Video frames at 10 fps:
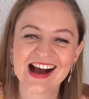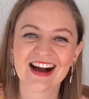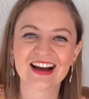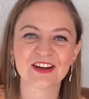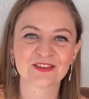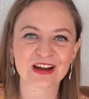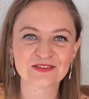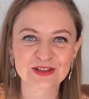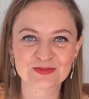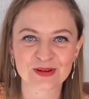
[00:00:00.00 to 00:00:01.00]
I
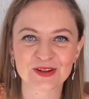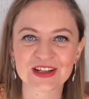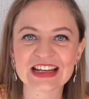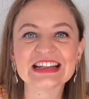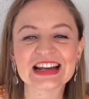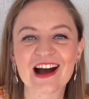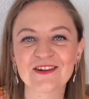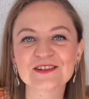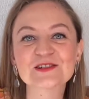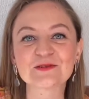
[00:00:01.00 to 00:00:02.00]
arrived to Berlin,
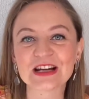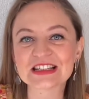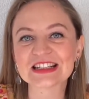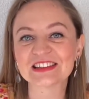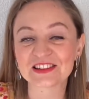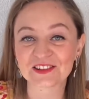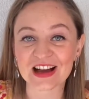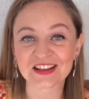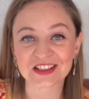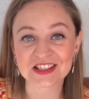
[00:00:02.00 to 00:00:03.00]
I was waiting at the
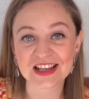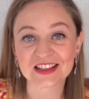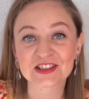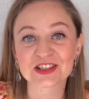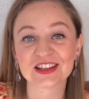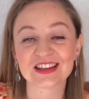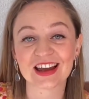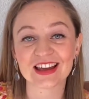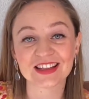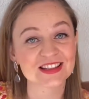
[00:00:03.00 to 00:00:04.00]
luggage section
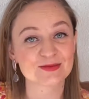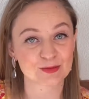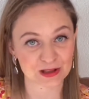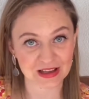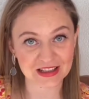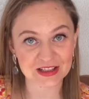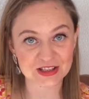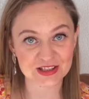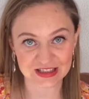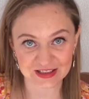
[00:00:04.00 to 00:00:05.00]
and my
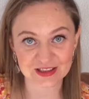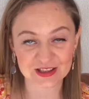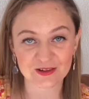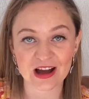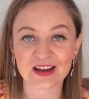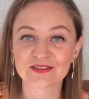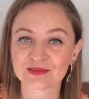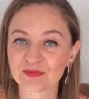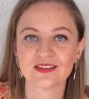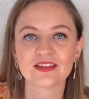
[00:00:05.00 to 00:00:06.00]
luggage didn't arrive.
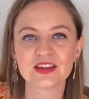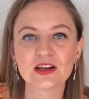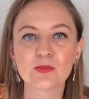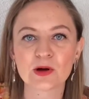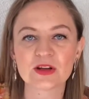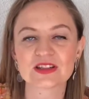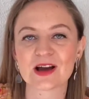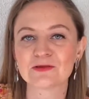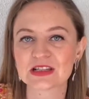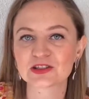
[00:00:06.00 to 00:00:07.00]
The thing about it,
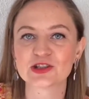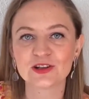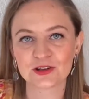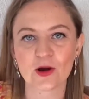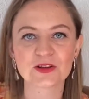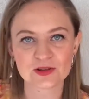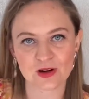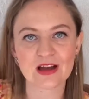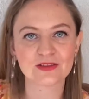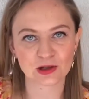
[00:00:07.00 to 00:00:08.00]
I was actually not
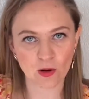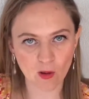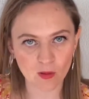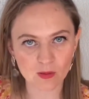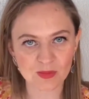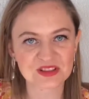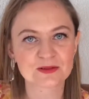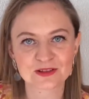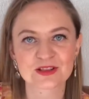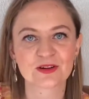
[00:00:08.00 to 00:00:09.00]
arriving home, but I
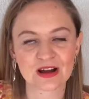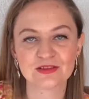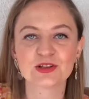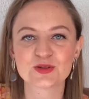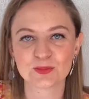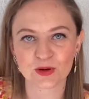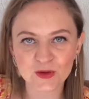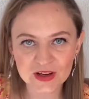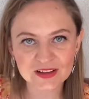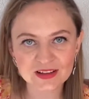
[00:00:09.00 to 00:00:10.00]
was arriving to
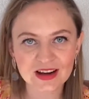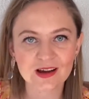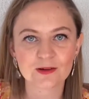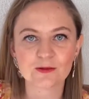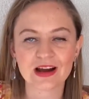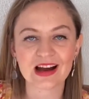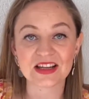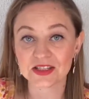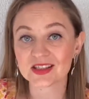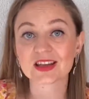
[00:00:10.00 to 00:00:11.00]
Berlin, where
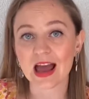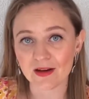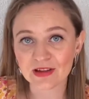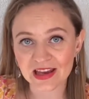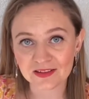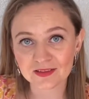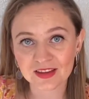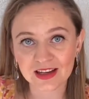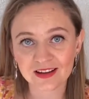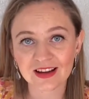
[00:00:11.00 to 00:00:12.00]
I didn't have
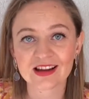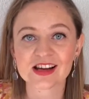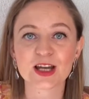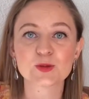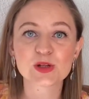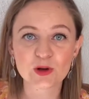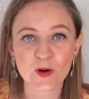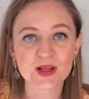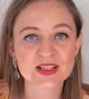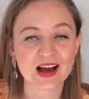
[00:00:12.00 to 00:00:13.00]
anything. And
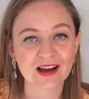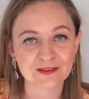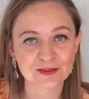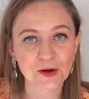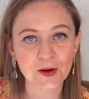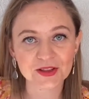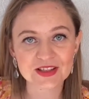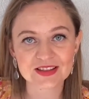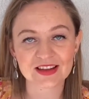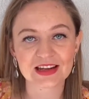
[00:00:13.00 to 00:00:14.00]
because I
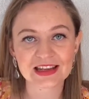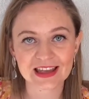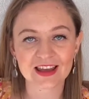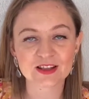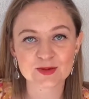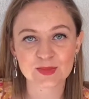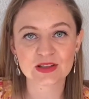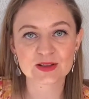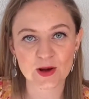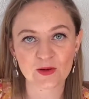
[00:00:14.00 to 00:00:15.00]
thought that I can't
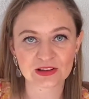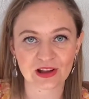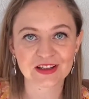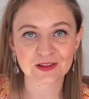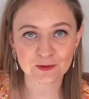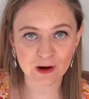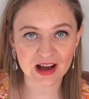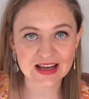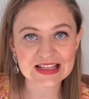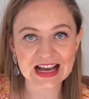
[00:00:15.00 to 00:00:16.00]
be so unlucky
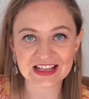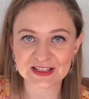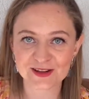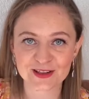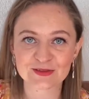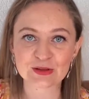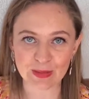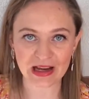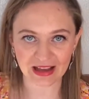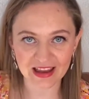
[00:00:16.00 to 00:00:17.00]
twice, I didn't even
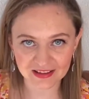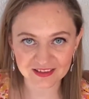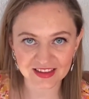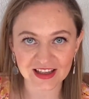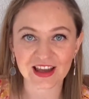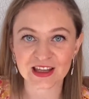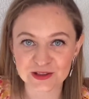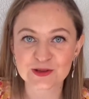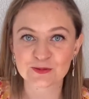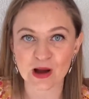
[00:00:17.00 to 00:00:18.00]
pack anything
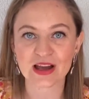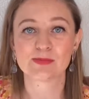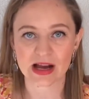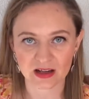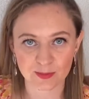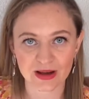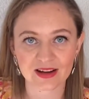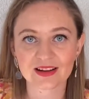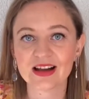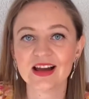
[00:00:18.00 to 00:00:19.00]
into my
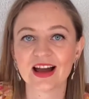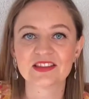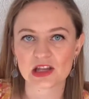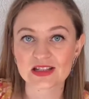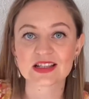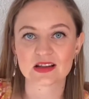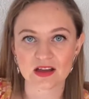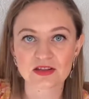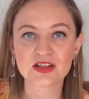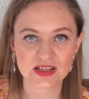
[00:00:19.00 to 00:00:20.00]
backpack. And that's
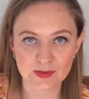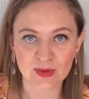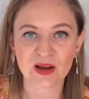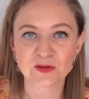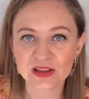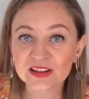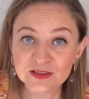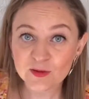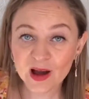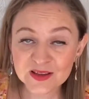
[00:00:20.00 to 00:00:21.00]
another tip. I really
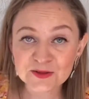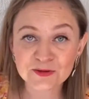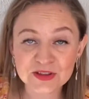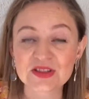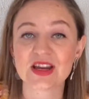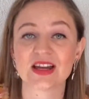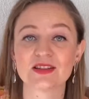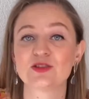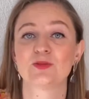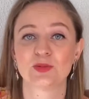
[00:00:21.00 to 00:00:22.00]
advise you these
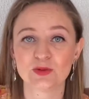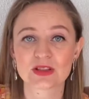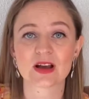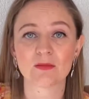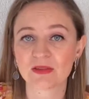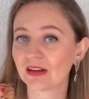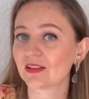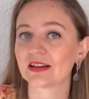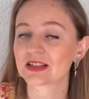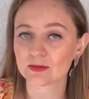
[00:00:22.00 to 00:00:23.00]
days to put something
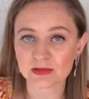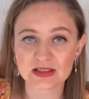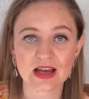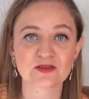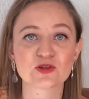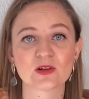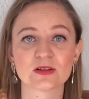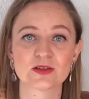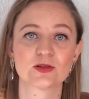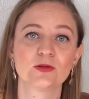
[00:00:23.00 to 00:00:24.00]
like some
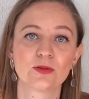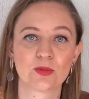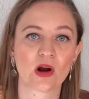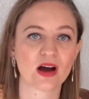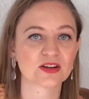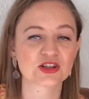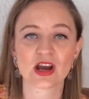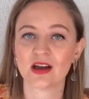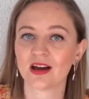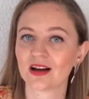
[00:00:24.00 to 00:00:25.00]
essentials, toothbrush,
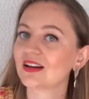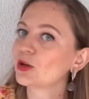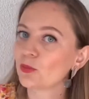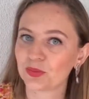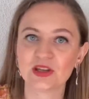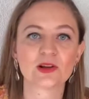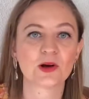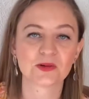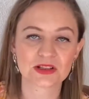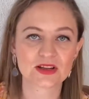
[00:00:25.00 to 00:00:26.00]
your
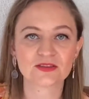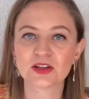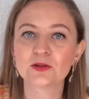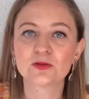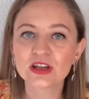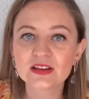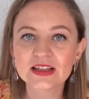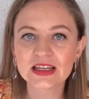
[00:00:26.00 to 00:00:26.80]
pillow, whatever you really